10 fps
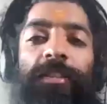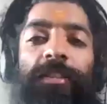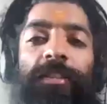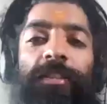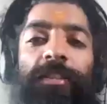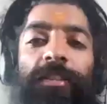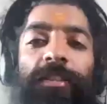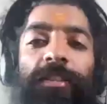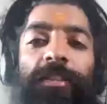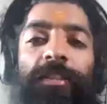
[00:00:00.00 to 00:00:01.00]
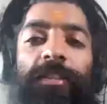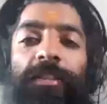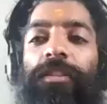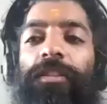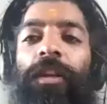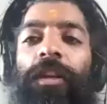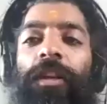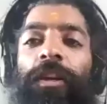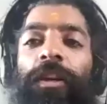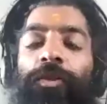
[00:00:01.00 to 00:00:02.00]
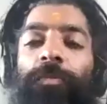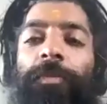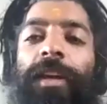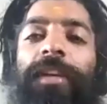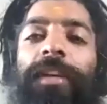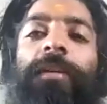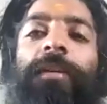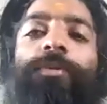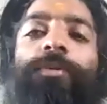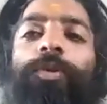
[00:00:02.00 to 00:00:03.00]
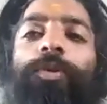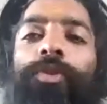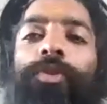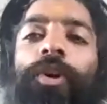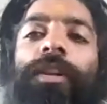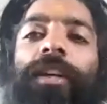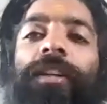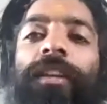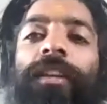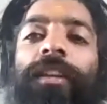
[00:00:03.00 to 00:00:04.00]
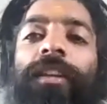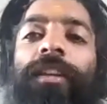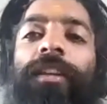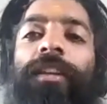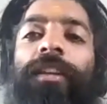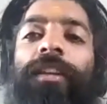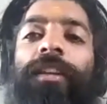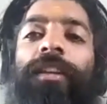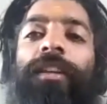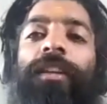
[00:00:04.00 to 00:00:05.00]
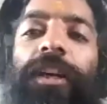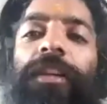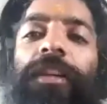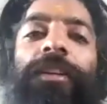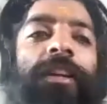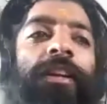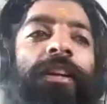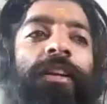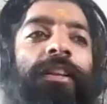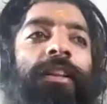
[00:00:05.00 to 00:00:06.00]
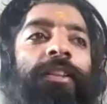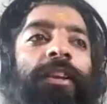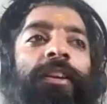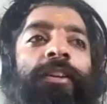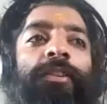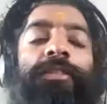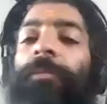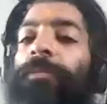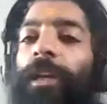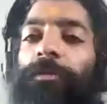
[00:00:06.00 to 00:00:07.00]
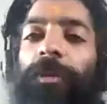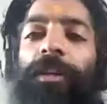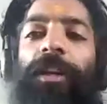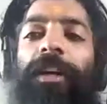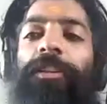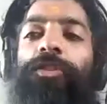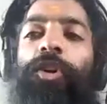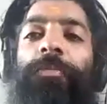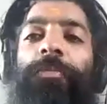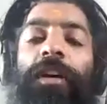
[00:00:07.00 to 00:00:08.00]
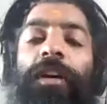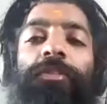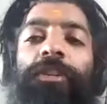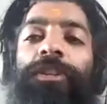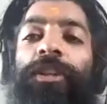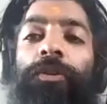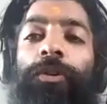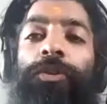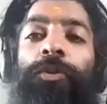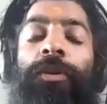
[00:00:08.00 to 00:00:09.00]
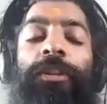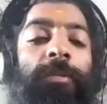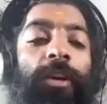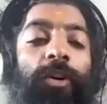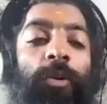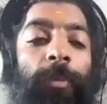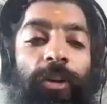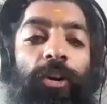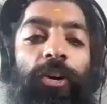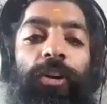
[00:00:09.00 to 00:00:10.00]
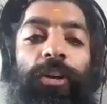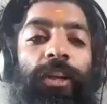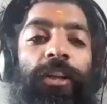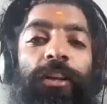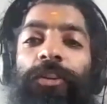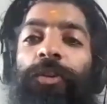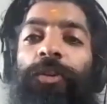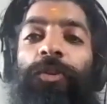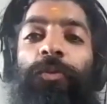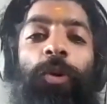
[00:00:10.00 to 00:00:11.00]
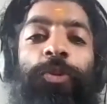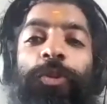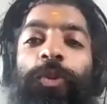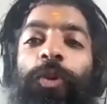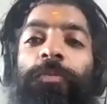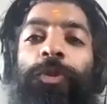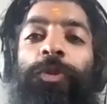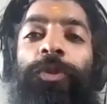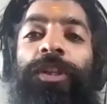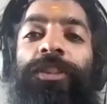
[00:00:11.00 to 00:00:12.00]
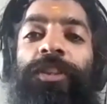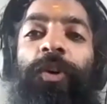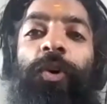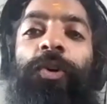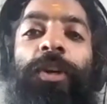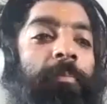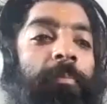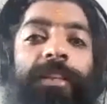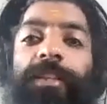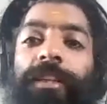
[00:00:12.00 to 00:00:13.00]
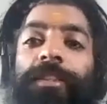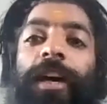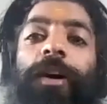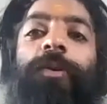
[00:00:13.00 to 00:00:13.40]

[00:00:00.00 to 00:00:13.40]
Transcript: tricks or the thinking ways to make them so solid that, 1 year down the line, sometimes my clients call me after a year or two and they'll be like, oh my God, what you told me 2 years ago makes sense now.